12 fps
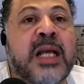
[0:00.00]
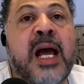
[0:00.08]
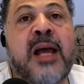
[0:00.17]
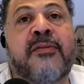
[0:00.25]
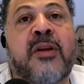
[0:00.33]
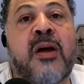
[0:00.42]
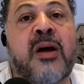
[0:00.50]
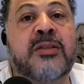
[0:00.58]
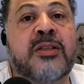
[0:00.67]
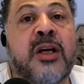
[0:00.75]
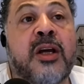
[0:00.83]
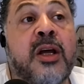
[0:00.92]
I have
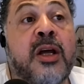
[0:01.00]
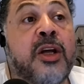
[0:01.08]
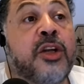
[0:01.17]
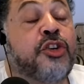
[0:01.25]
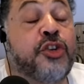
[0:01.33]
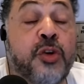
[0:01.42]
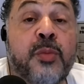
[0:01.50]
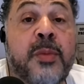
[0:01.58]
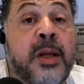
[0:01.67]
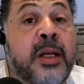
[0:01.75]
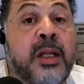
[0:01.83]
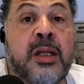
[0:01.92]
lost too
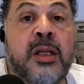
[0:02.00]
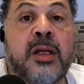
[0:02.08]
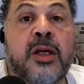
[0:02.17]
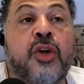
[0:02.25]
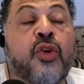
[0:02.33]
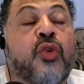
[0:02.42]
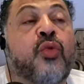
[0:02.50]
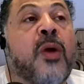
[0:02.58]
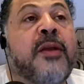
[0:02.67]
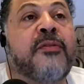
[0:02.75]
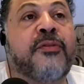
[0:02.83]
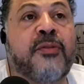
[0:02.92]
many
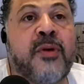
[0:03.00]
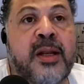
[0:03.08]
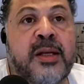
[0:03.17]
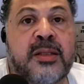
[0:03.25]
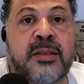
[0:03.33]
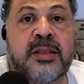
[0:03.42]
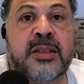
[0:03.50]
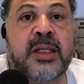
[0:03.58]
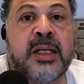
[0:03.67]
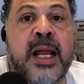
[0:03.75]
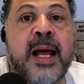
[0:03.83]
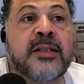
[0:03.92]
great friends in the
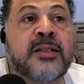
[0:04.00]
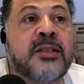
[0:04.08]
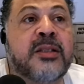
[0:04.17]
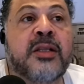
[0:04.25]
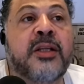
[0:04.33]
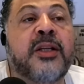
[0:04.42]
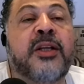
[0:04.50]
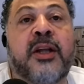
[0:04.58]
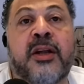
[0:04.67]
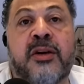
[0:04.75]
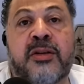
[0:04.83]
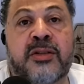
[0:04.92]
last
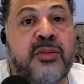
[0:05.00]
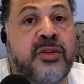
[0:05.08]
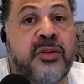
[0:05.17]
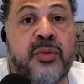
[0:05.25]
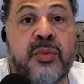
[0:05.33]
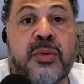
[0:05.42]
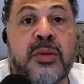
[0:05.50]
year or two